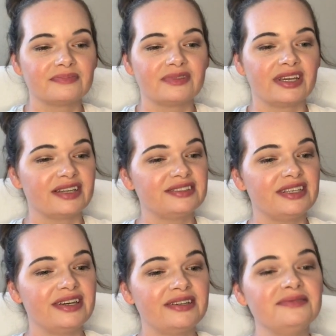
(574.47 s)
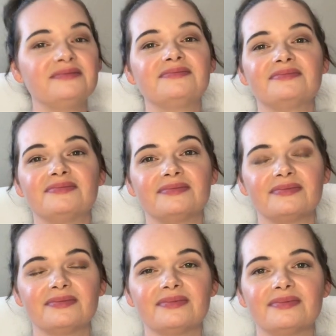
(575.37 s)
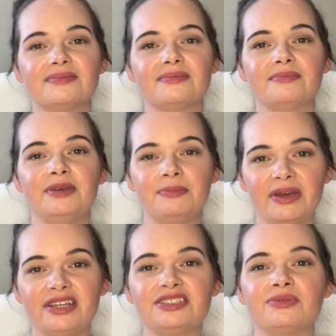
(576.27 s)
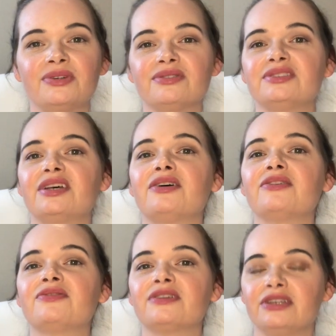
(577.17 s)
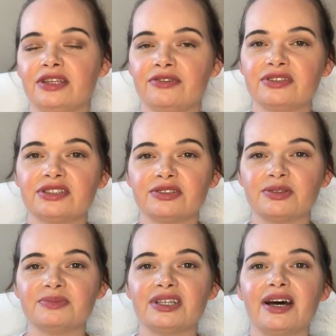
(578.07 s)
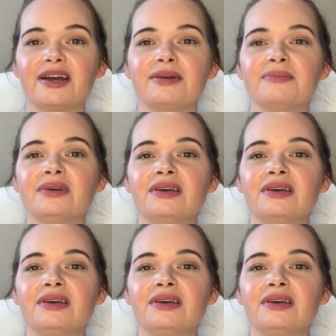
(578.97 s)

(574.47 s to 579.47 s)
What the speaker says: Like I said, be patient with yourself. Give yourself some time.